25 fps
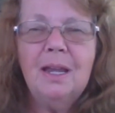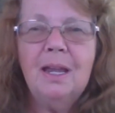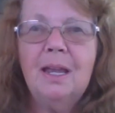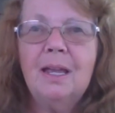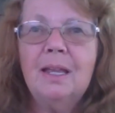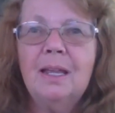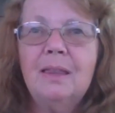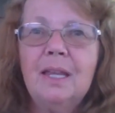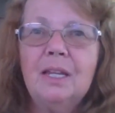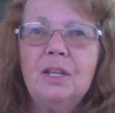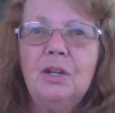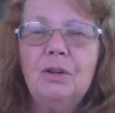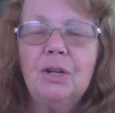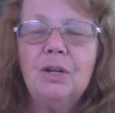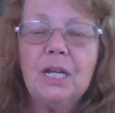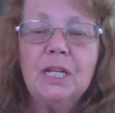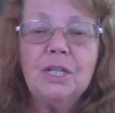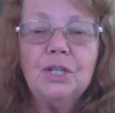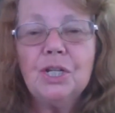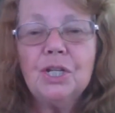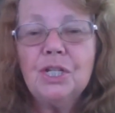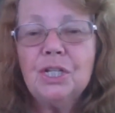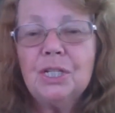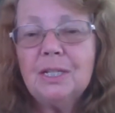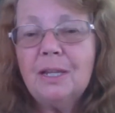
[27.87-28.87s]
And then you can
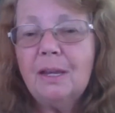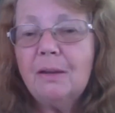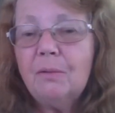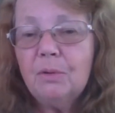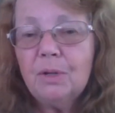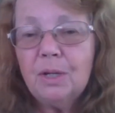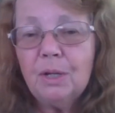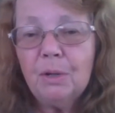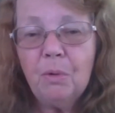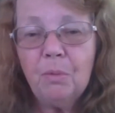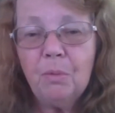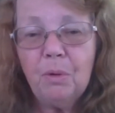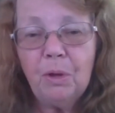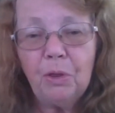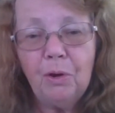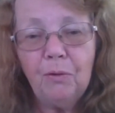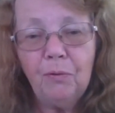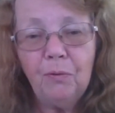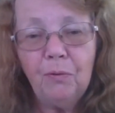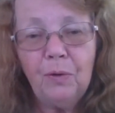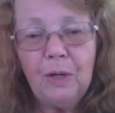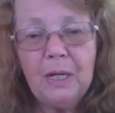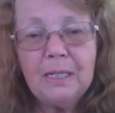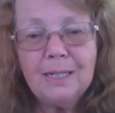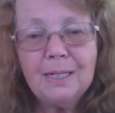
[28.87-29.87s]
just sit with your
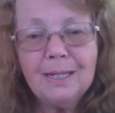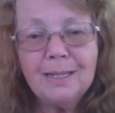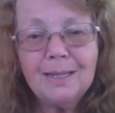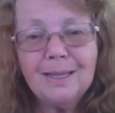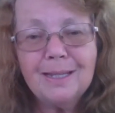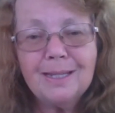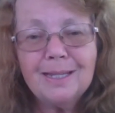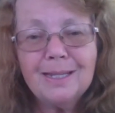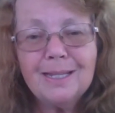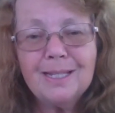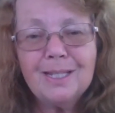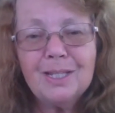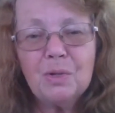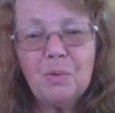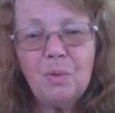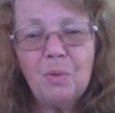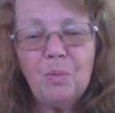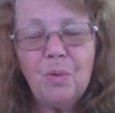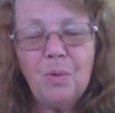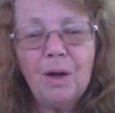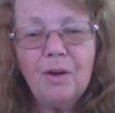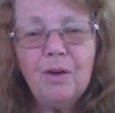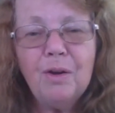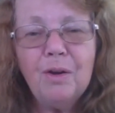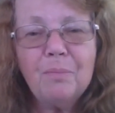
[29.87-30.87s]
feet in this
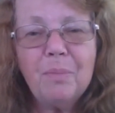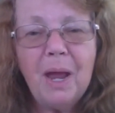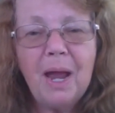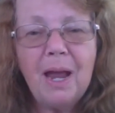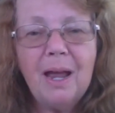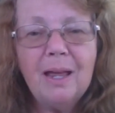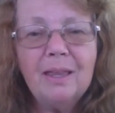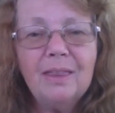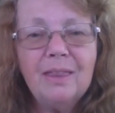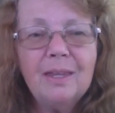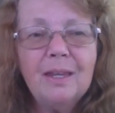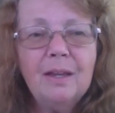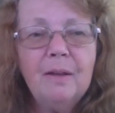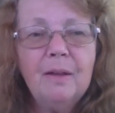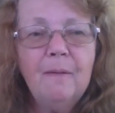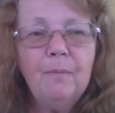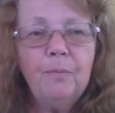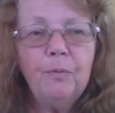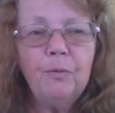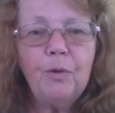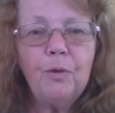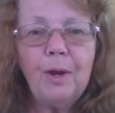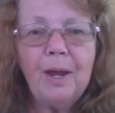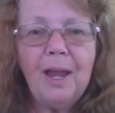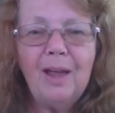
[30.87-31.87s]
water bath
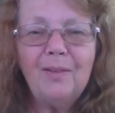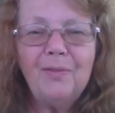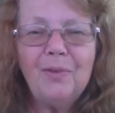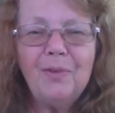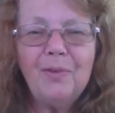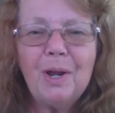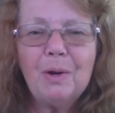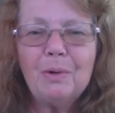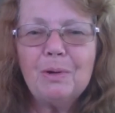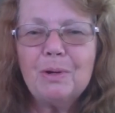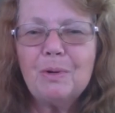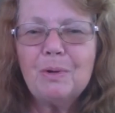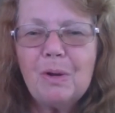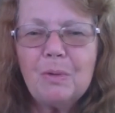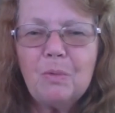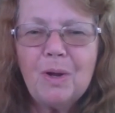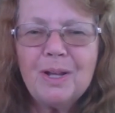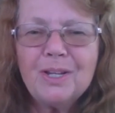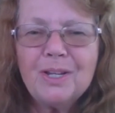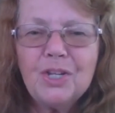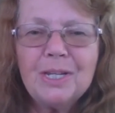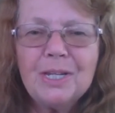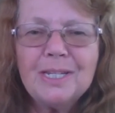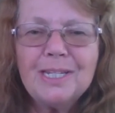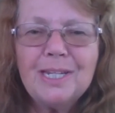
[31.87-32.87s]
for half an hour while
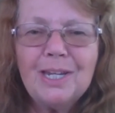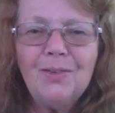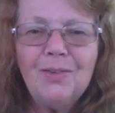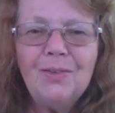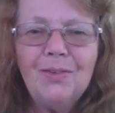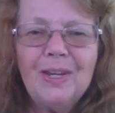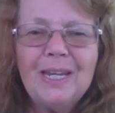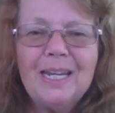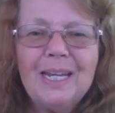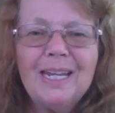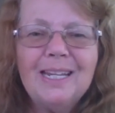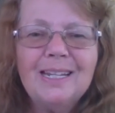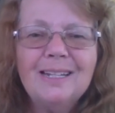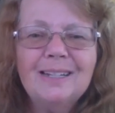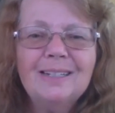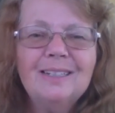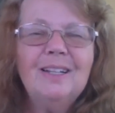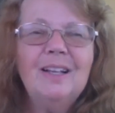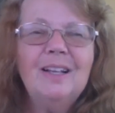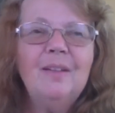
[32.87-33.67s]
watching TV.